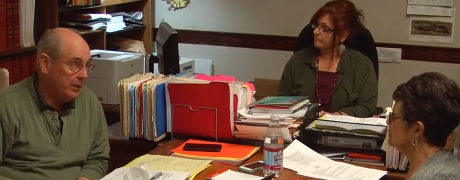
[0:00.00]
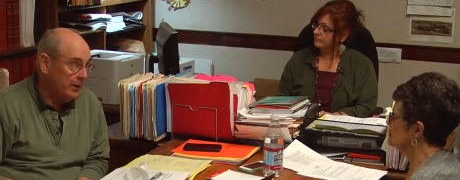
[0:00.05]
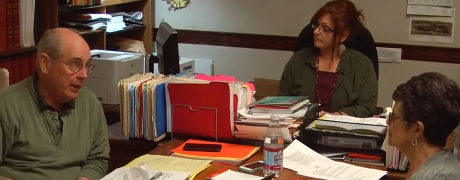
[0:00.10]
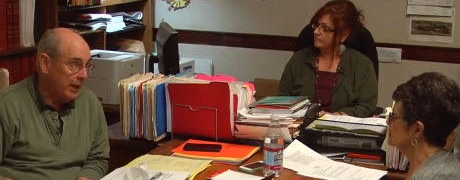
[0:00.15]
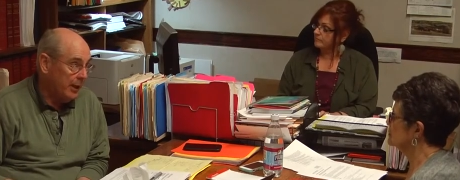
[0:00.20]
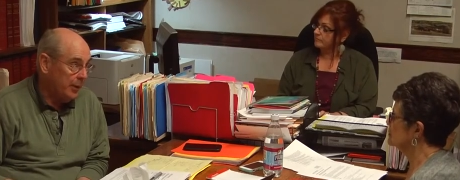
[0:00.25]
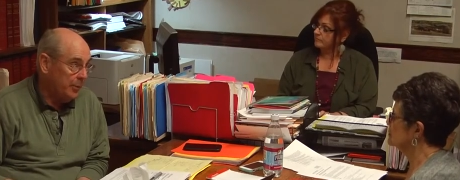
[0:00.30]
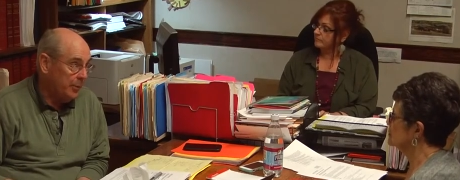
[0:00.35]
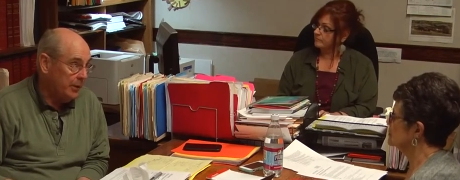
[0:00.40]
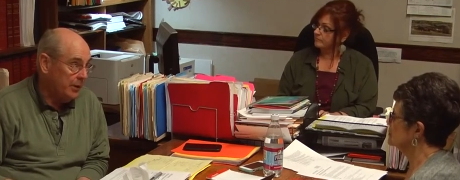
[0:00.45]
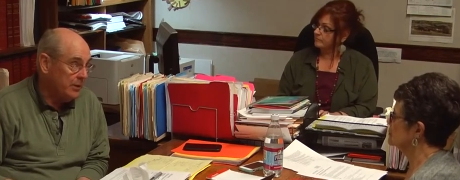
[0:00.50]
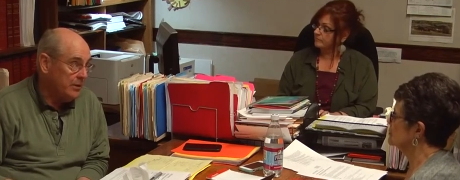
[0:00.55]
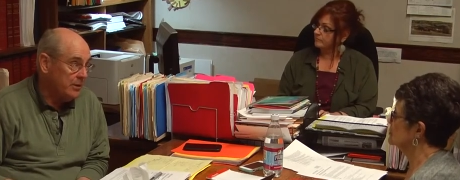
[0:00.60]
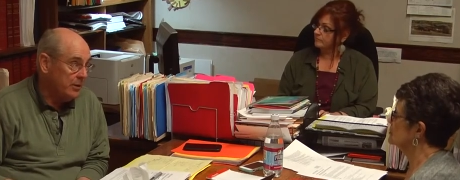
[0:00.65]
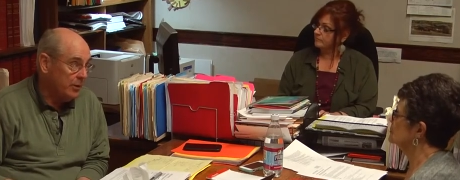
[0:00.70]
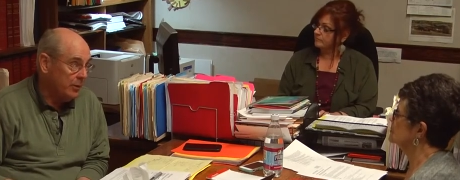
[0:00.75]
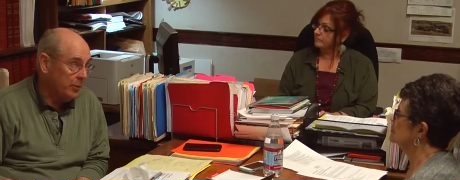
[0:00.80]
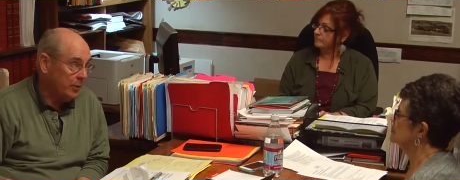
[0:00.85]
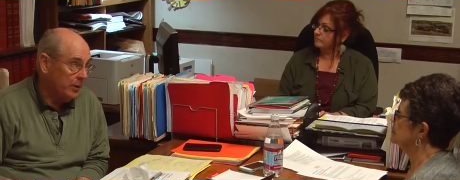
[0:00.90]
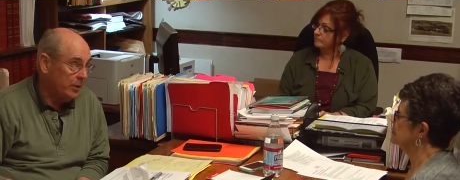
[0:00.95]
Speaker 1: KMP so
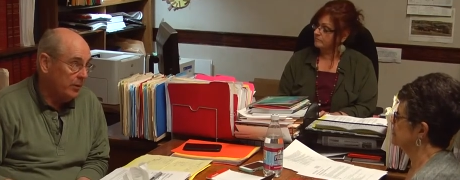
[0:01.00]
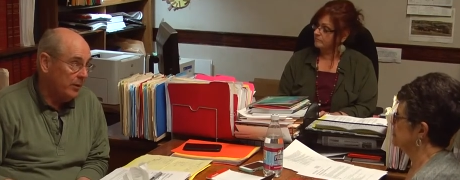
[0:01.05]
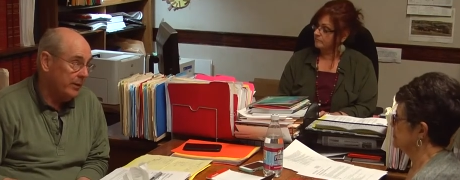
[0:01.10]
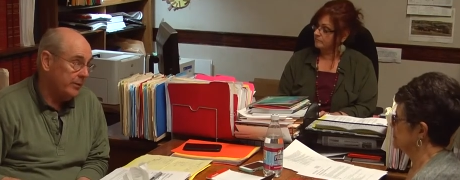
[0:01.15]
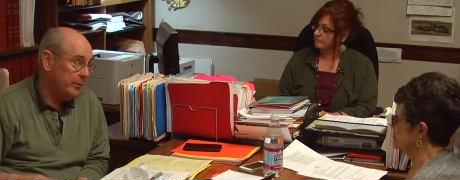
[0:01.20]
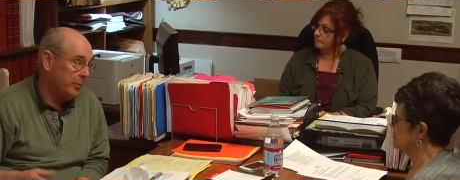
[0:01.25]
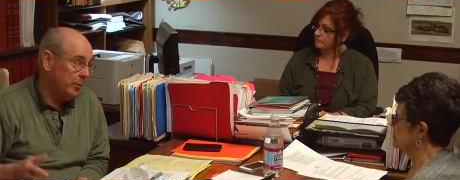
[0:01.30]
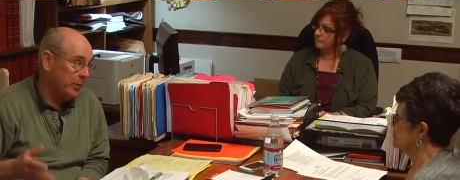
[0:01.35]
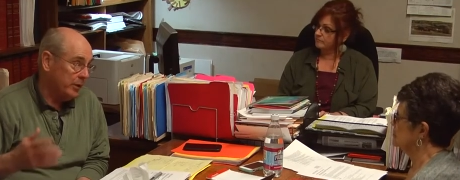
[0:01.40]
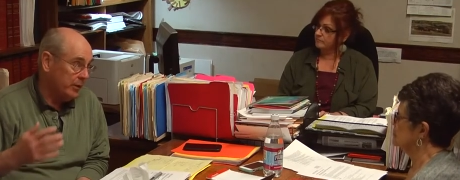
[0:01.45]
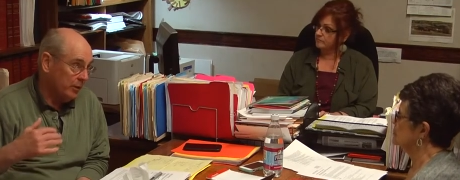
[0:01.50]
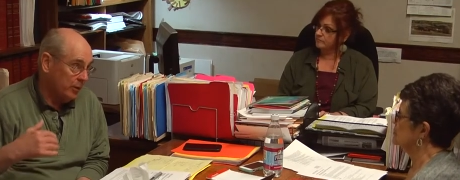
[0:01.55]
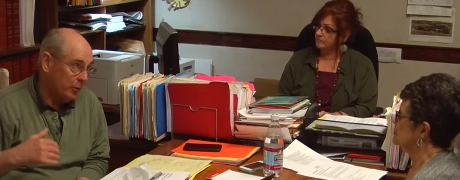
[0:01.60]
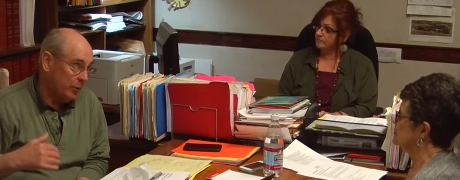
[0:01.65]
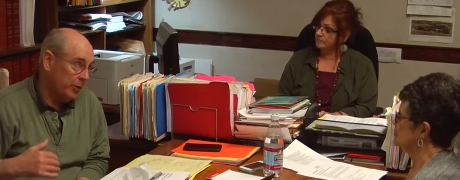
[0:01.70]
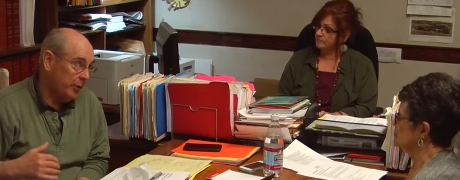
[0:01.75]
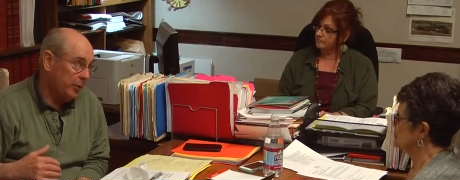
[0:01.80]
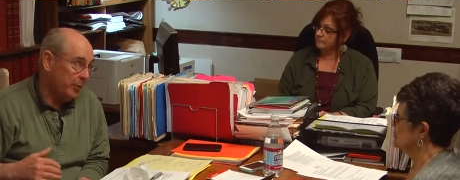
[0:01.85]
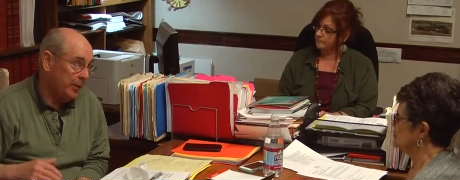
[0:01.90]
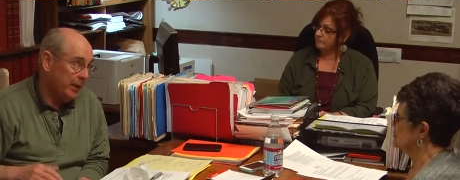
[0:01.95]
that we don't have to bring the
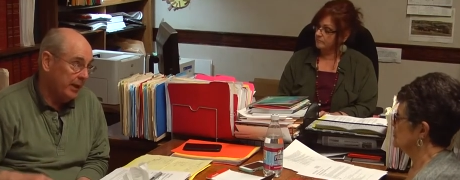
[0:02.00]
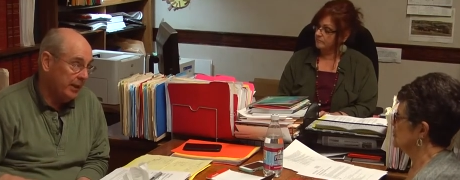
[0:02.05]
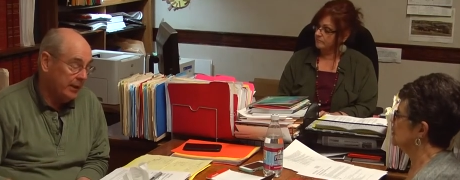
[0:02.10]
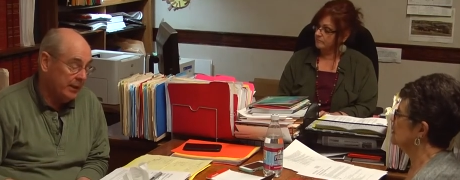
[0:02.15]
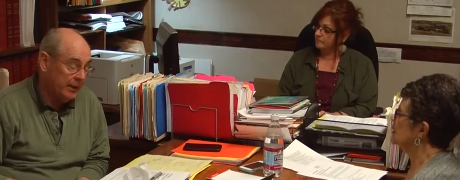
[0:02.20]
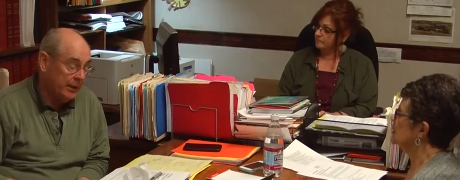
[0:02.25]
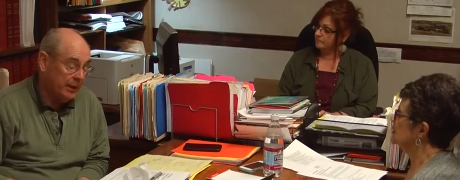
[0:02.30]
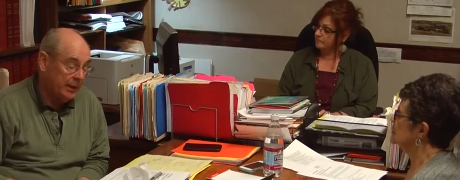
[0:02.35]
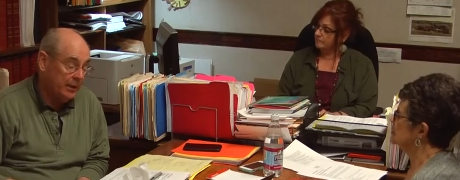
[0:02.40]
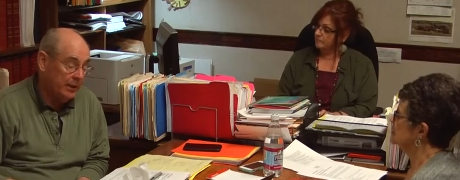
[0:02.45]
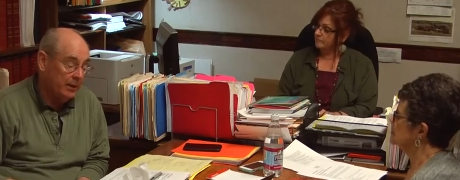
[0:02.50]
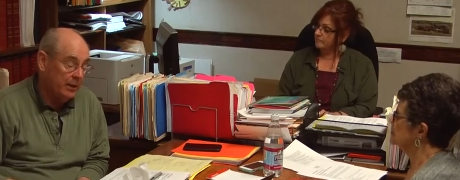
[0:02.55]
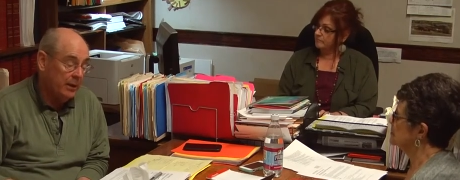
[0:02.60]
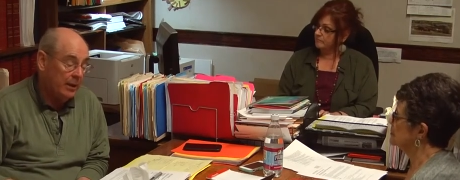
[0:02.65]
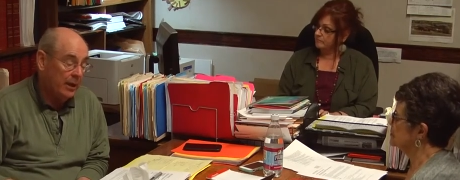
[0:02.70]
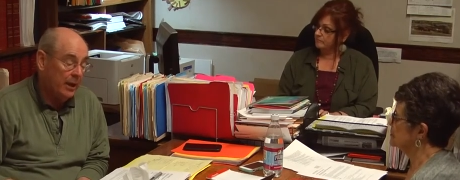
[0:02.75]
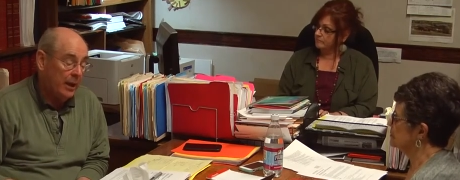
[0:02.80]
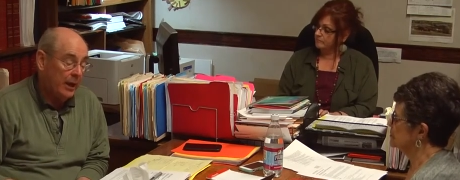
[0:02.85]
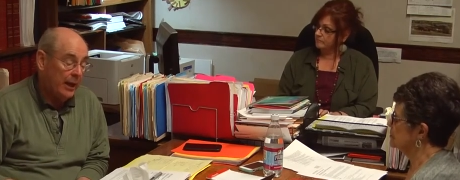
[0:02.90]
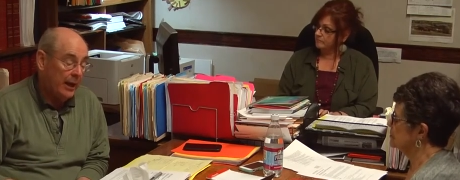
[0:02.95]
lawyer back Yeah. again.
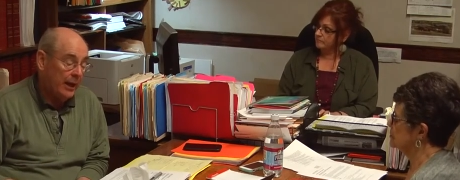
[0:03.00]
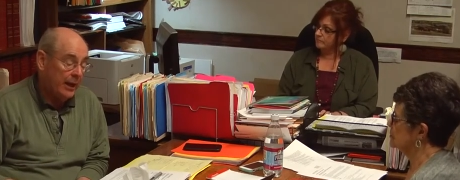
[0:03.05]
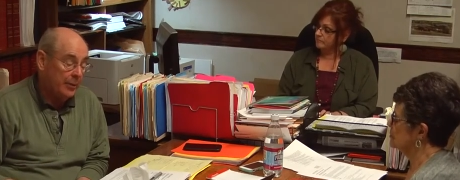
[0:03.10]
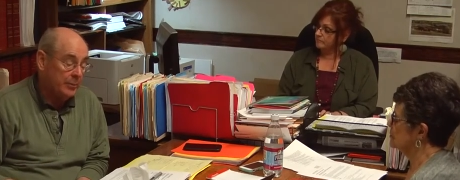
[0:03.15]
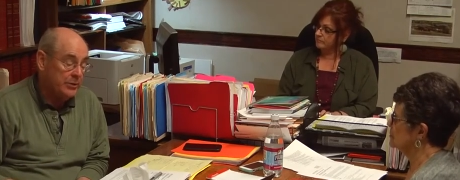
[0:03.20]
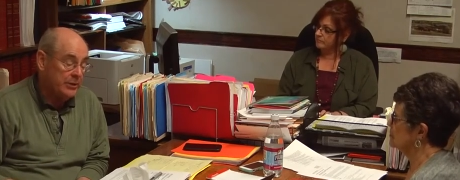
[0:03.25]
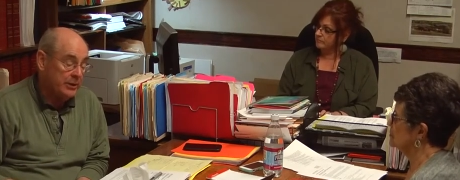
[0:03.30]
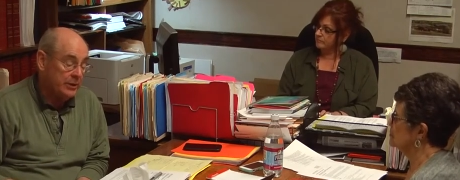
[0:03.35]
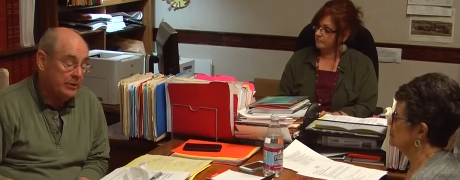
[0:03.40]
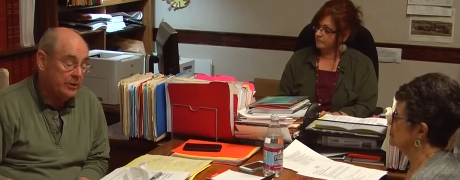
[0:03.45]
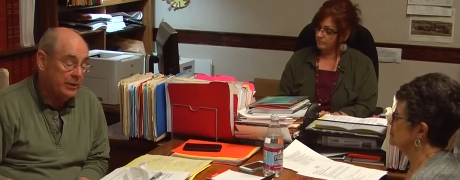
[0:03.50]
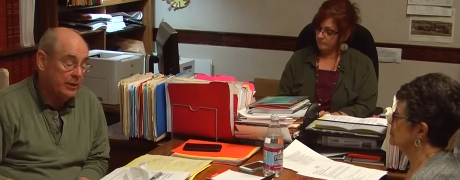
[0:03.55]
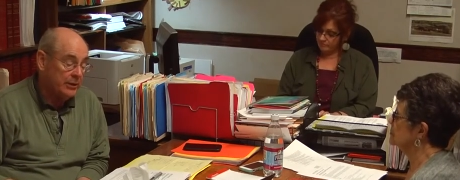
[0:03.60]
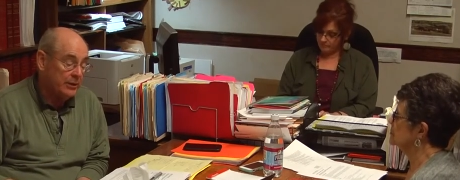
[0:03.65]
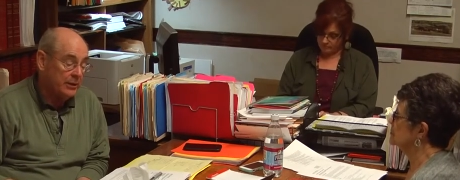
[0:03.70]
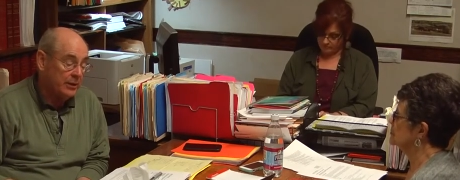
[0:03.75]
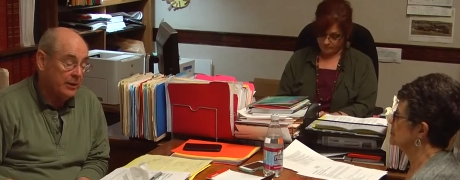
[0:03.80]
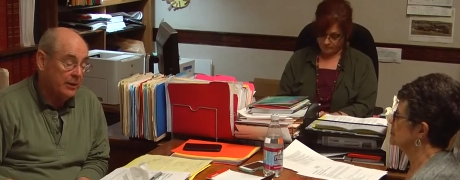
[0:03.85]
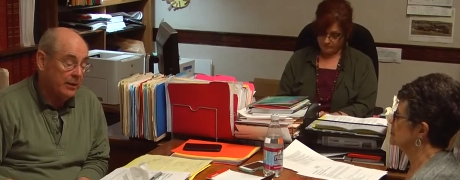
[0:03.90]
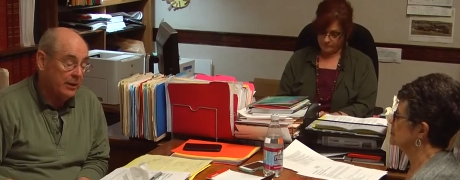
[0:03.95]
And I'm
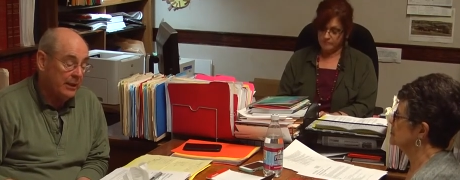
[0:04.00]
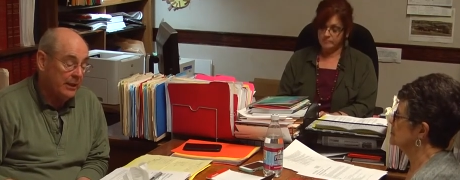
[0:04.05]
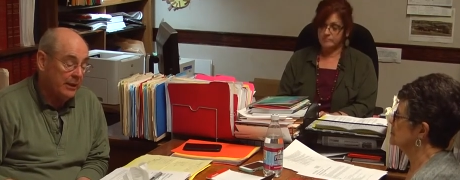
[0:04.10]
suggesting the